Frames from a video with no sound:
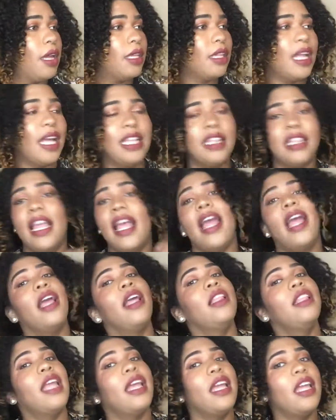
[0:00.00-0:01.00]
like
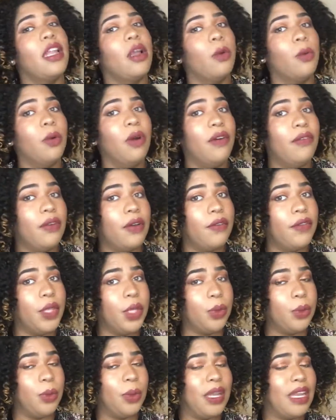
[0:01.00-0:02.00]
that, they get a woof of
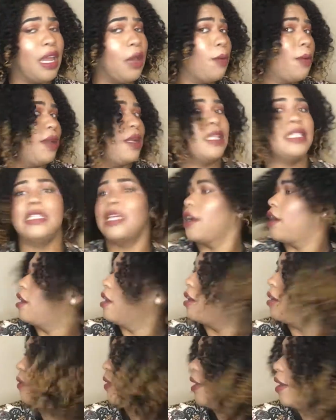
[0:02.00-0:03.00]
you and they want to turn
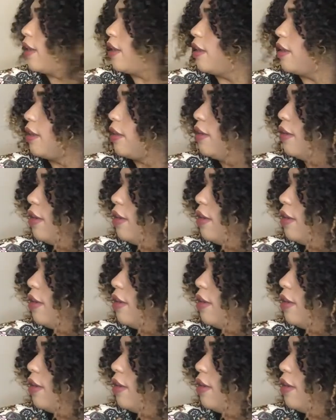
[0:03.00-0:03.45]
it around.